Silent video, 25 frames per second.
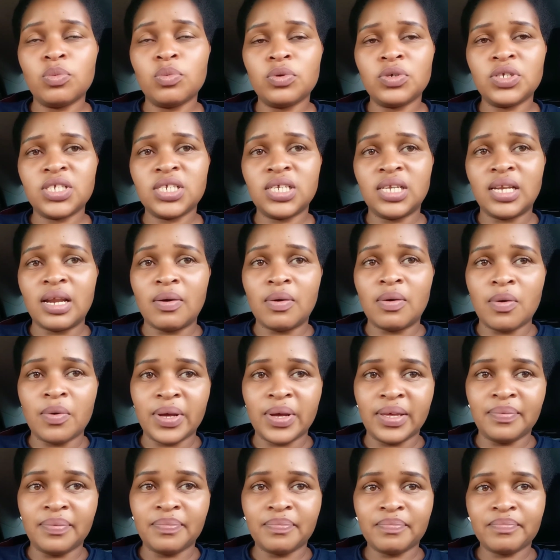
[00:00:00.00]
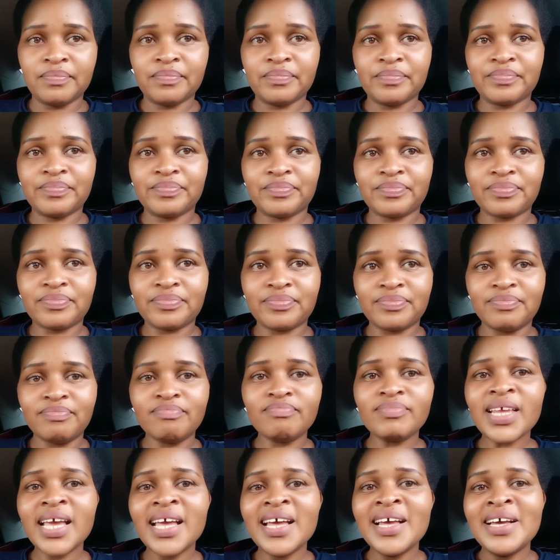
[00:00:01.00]
put in our way.
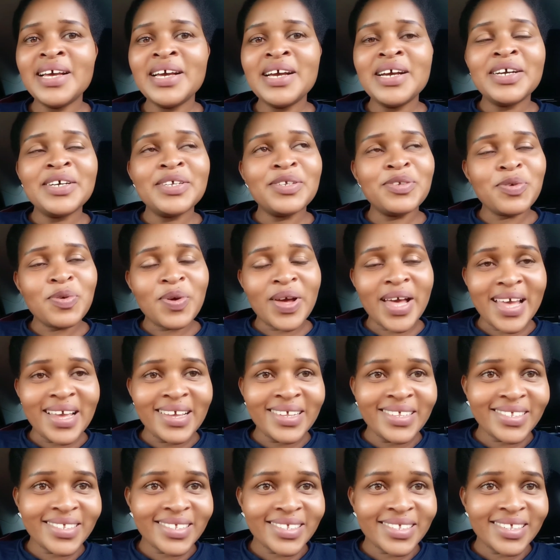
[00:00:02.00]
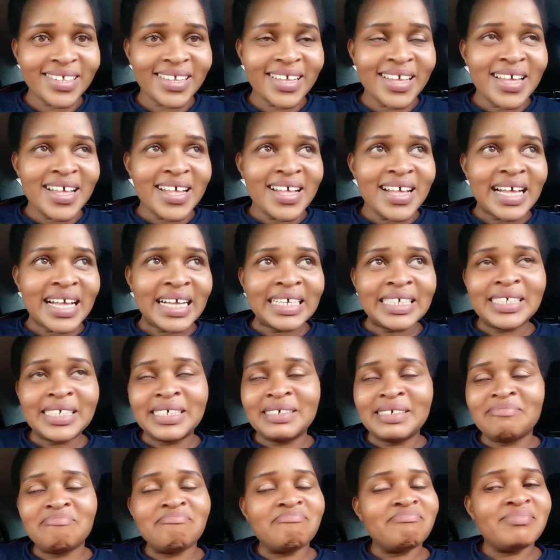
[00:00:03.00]
So, guys,
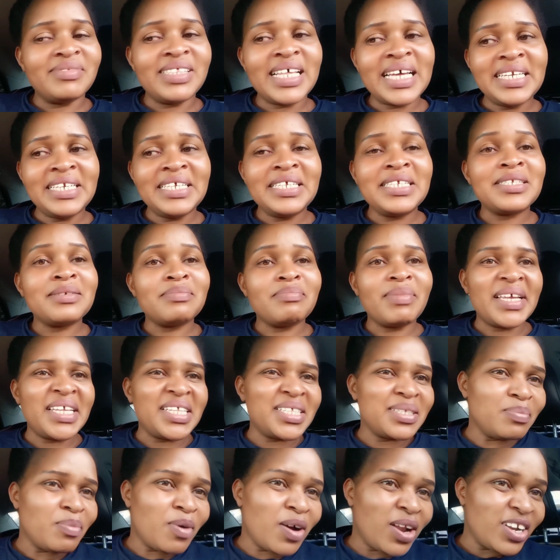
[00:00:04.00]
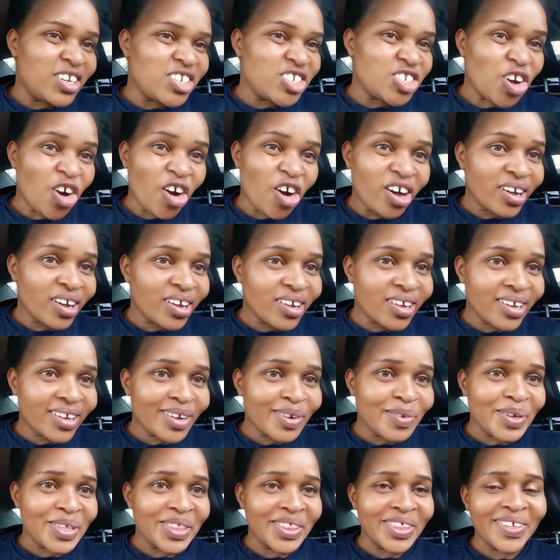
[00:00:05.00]
that is my small talk
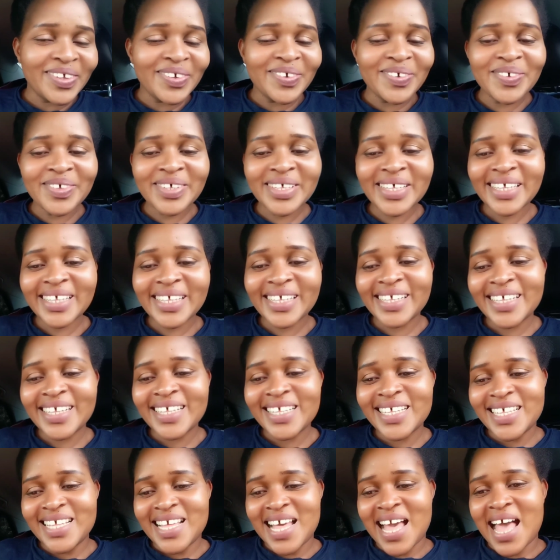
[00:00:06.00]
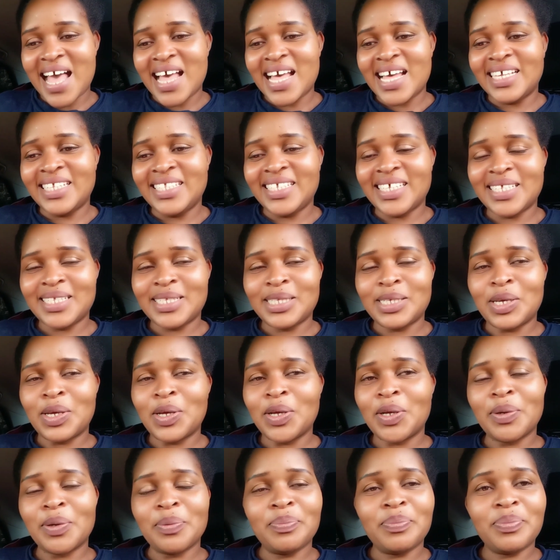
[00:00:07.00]
with you. I just
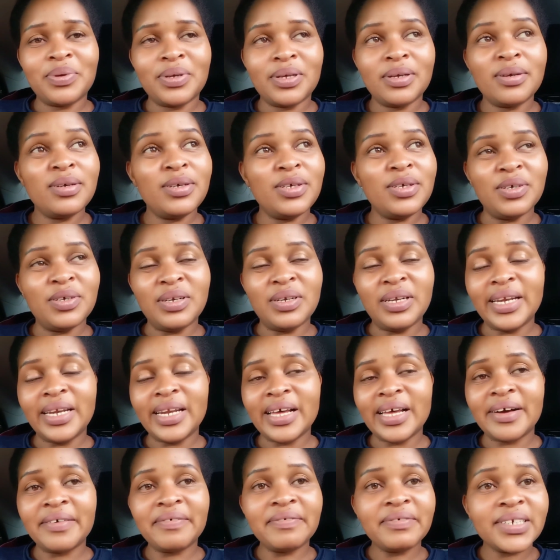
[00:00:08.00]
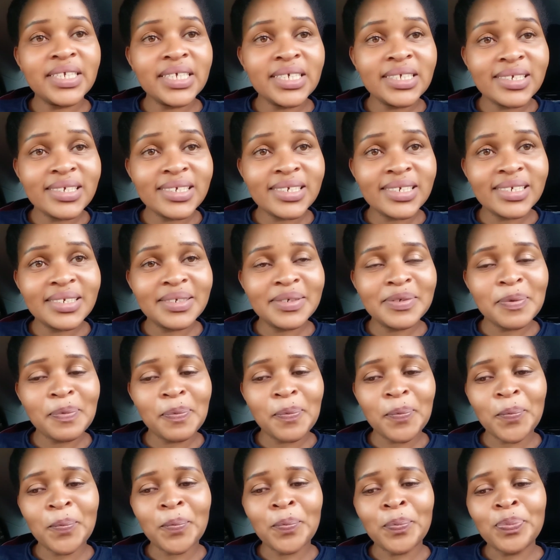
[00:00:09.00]
hope you loved it
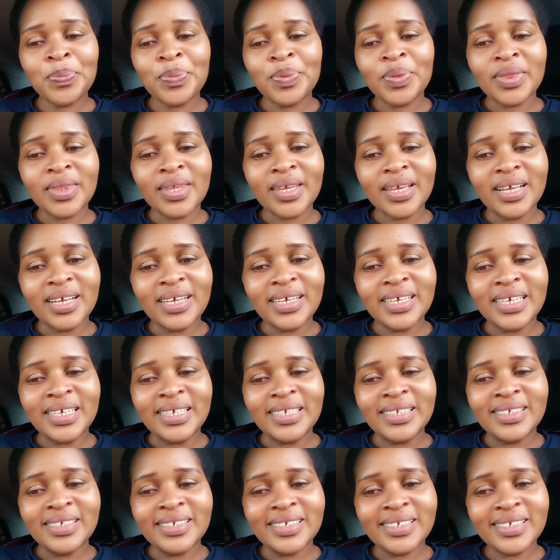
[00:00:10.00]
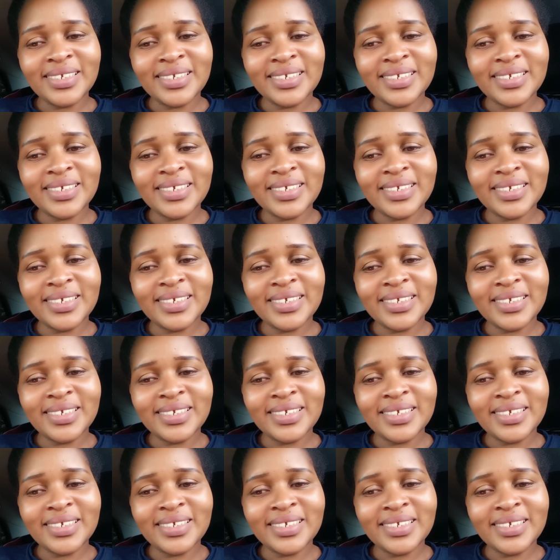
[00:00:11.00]
and